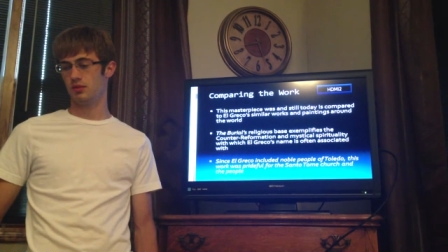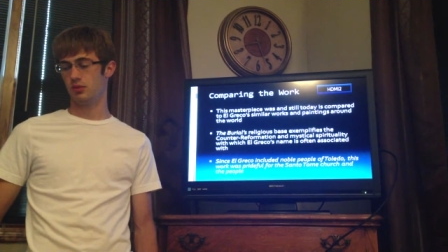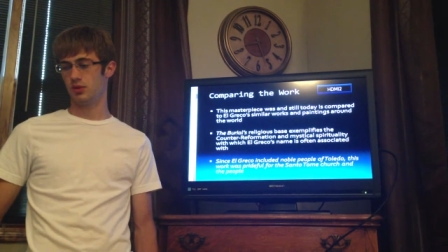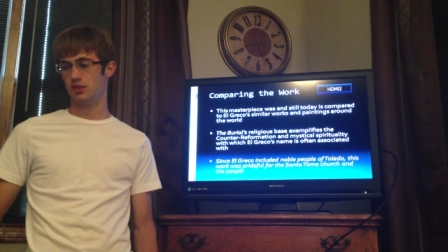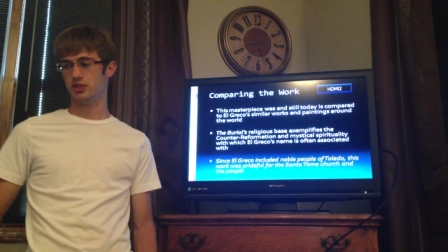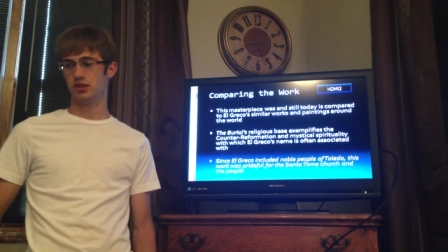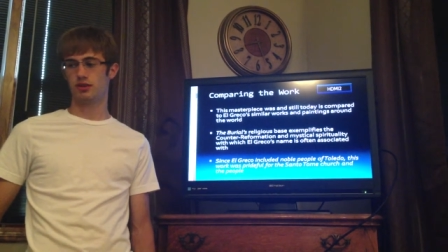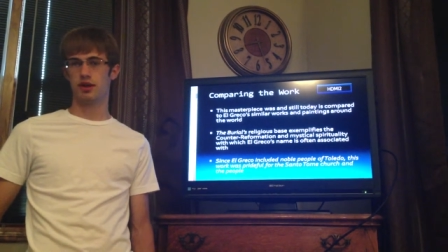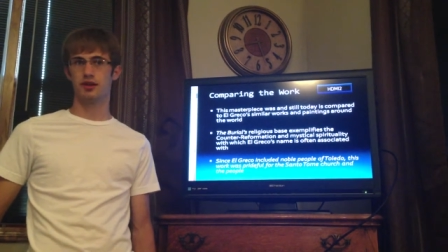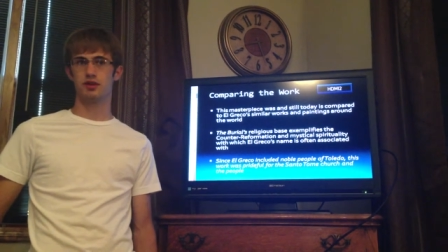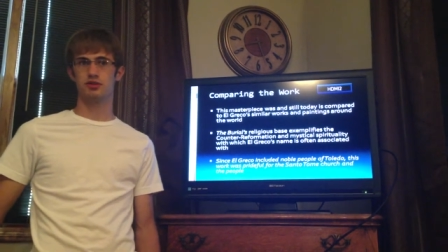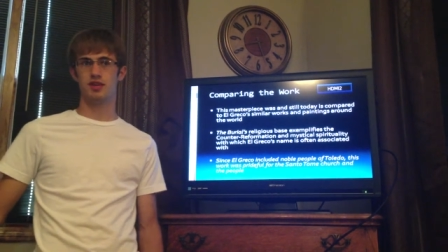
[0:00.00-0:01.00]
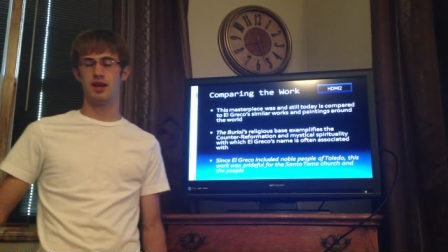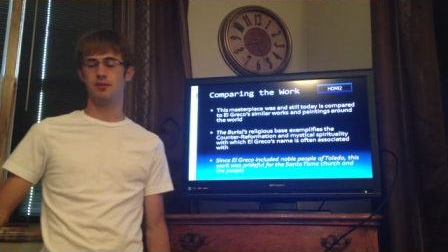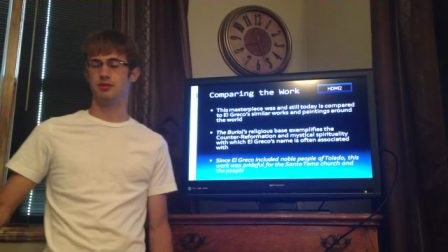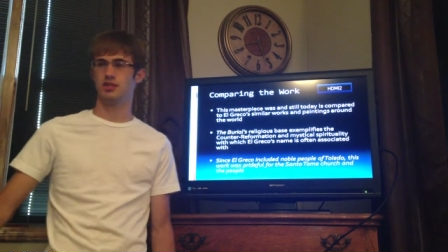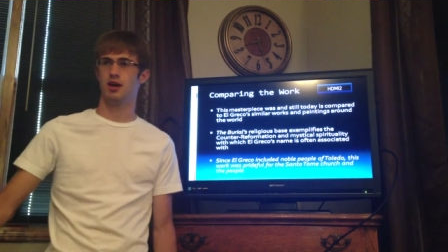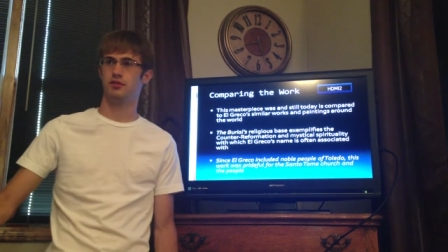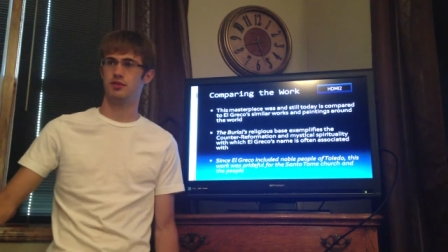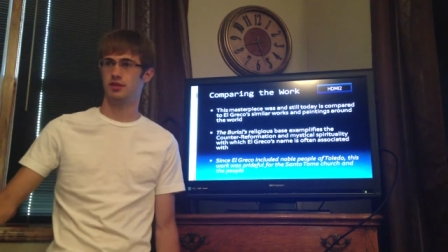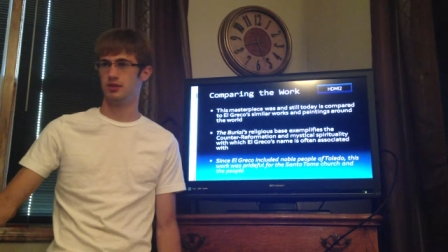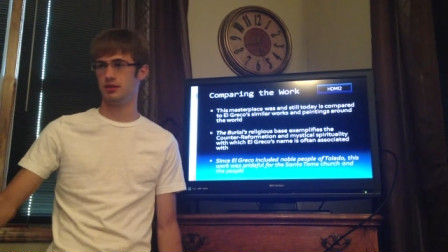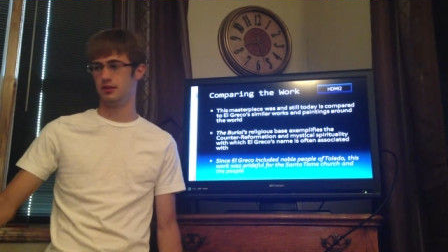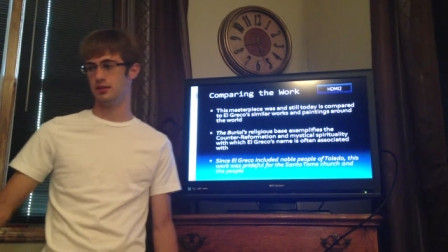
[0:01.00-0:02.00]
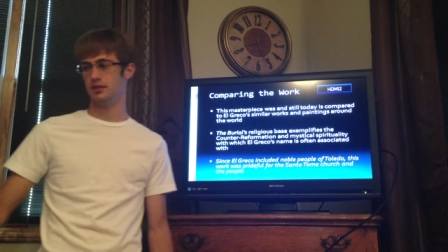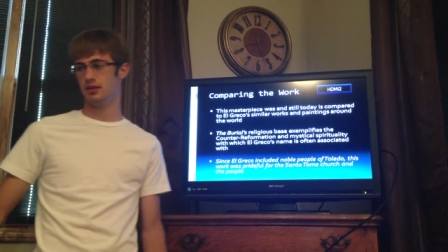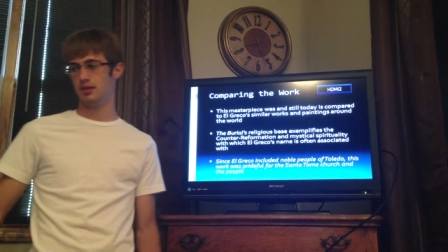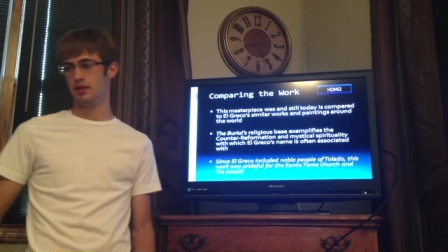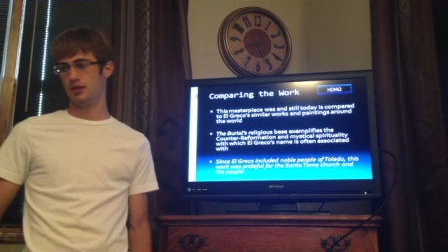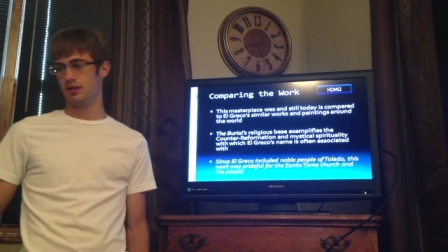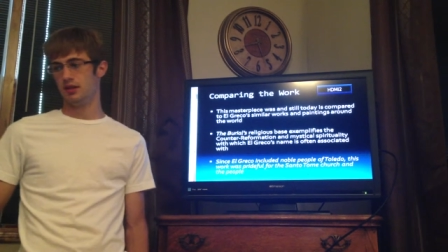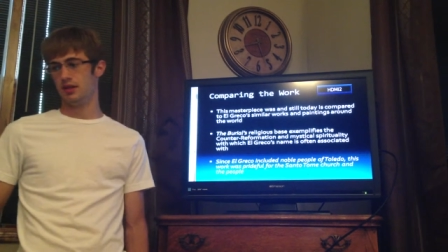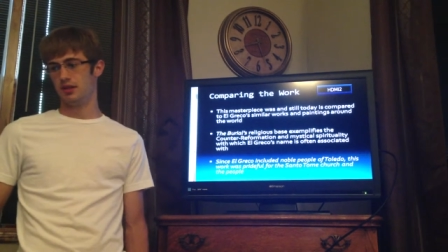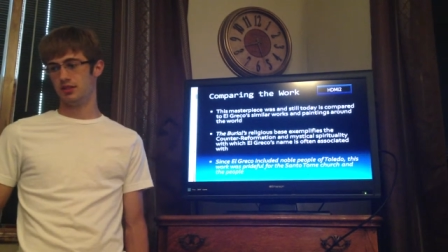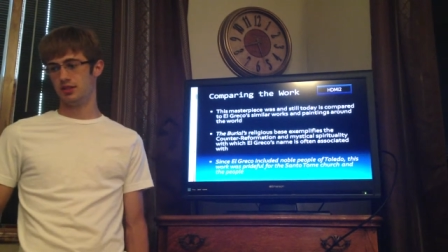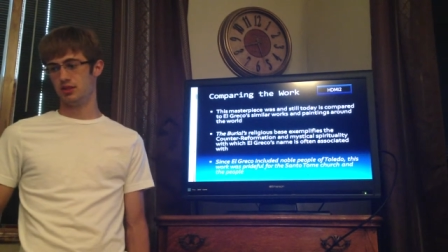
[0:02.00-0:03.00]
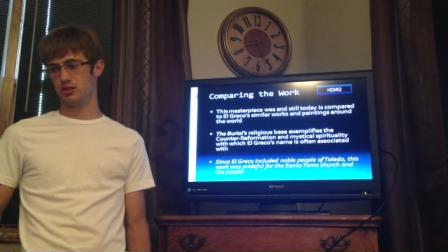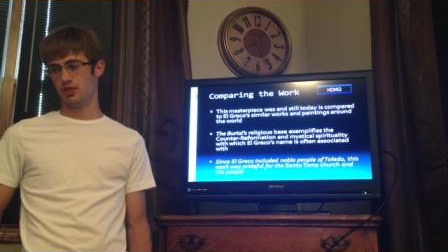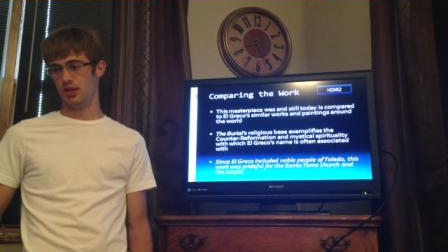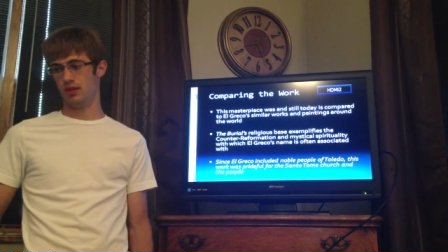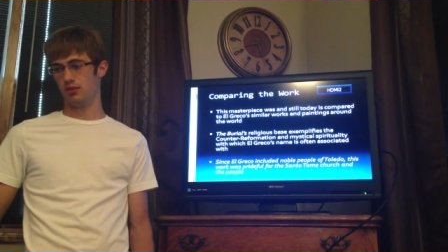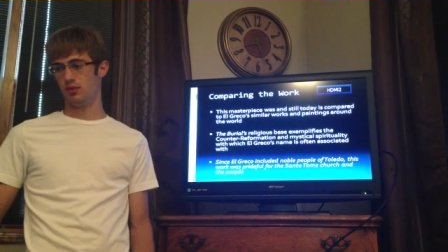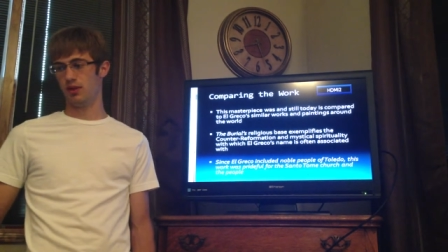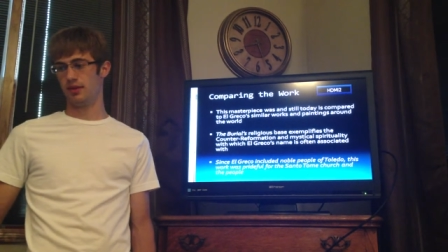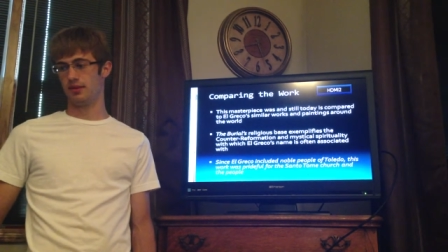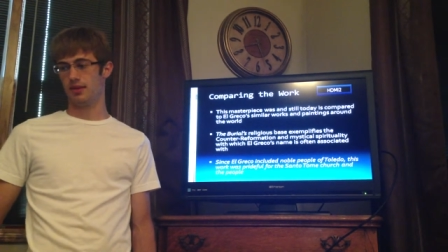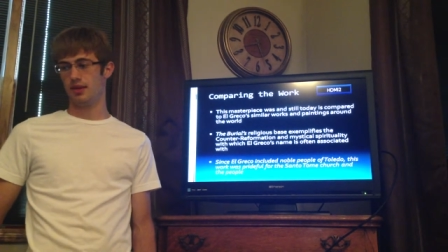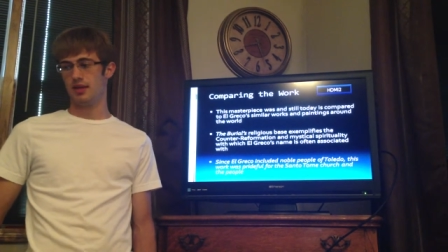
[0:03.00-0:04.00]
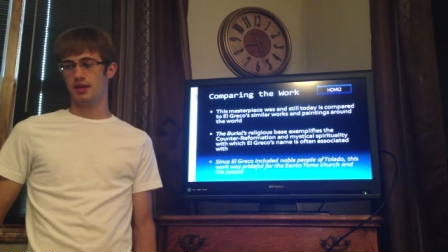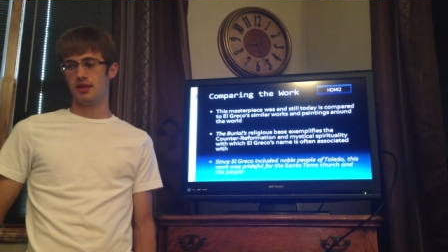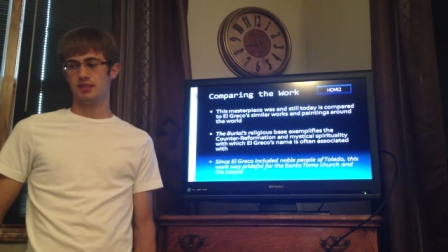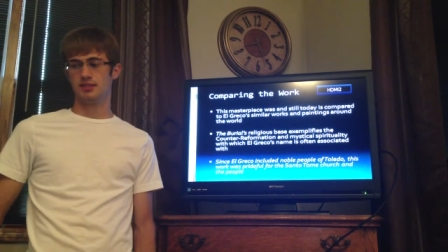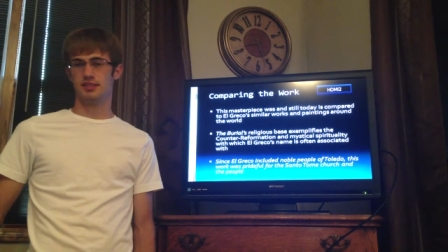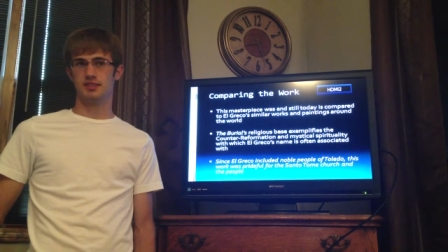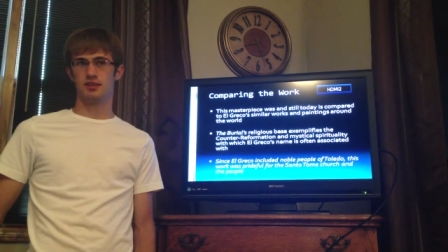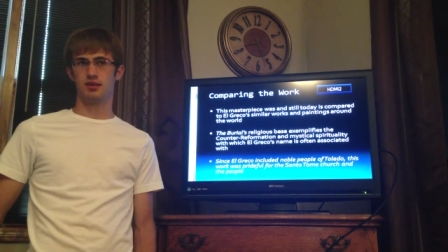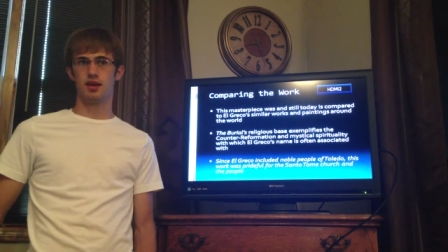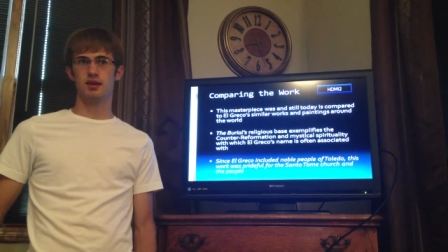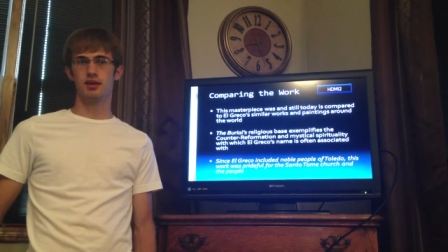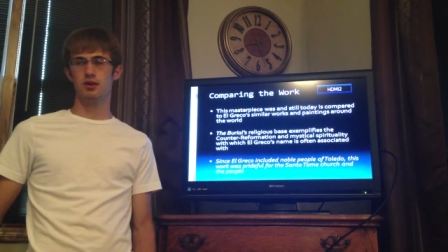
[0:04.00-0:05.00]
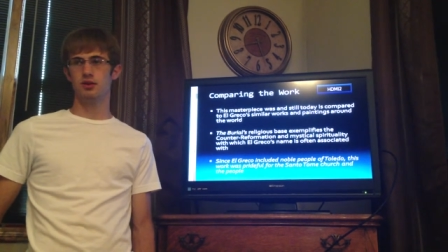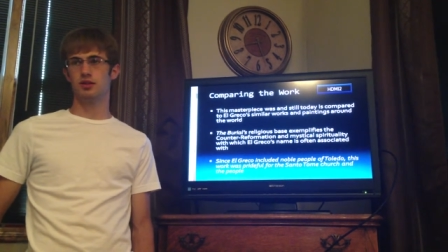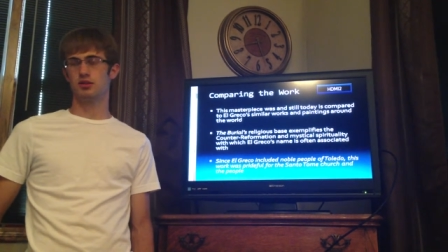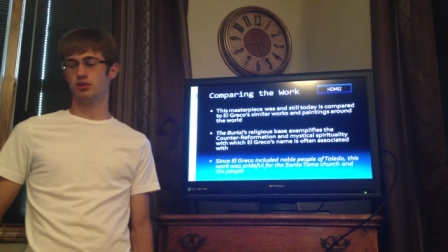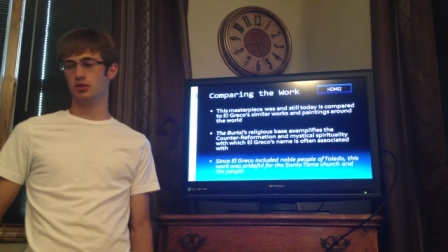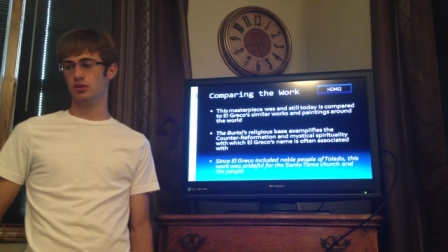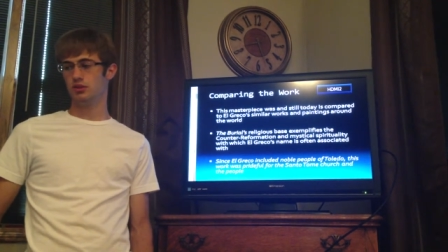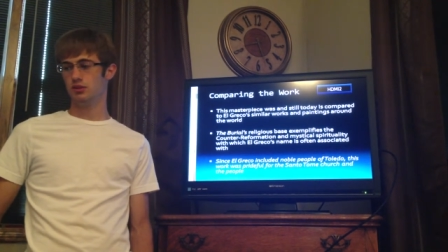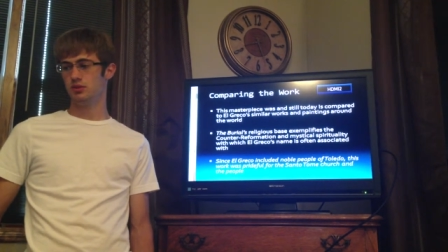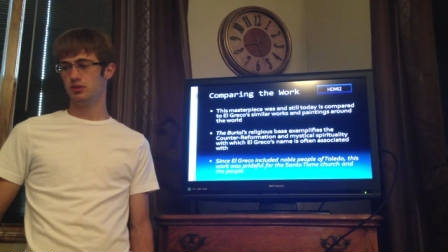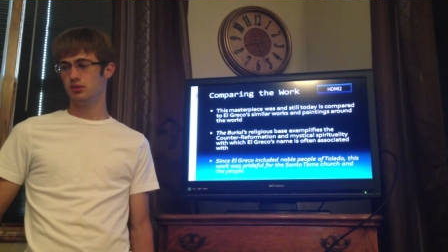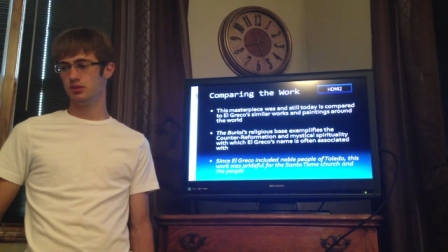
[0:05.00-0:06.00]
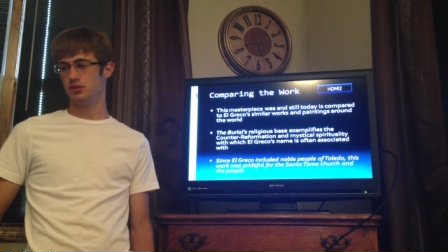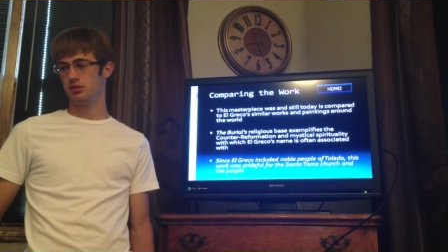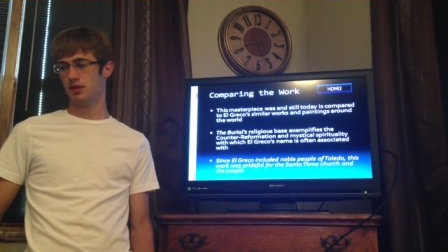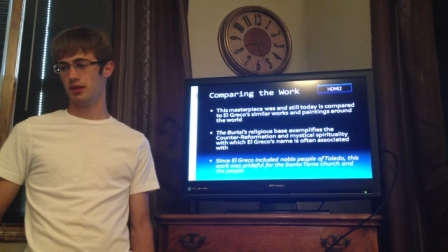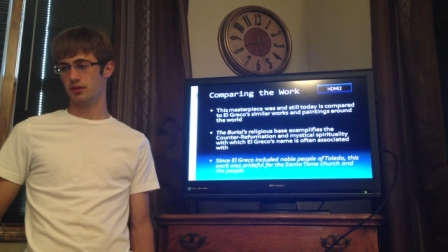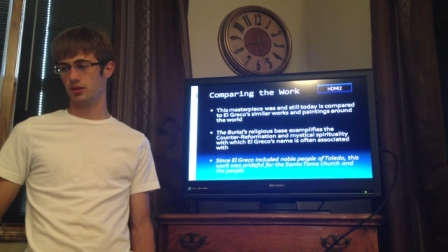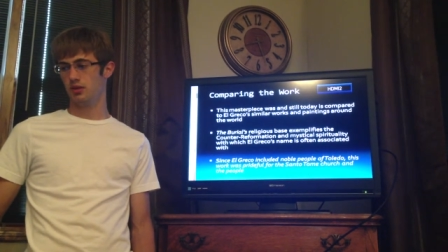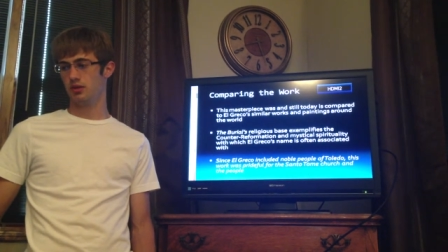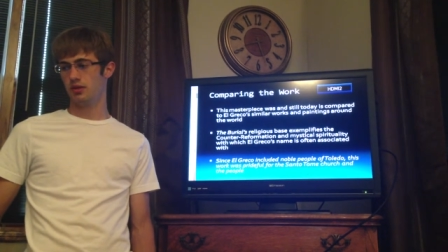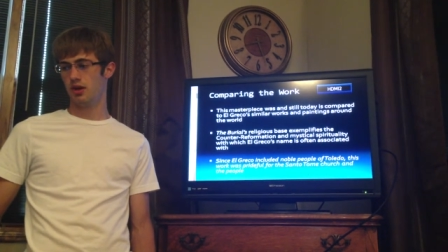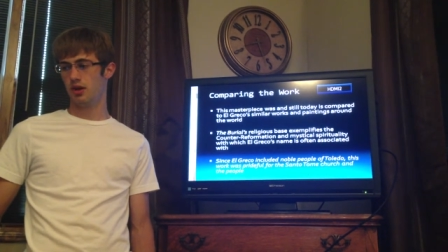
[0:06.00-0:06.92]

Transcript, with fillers: which El Greco's name is often associated with. Since El Greco includes, included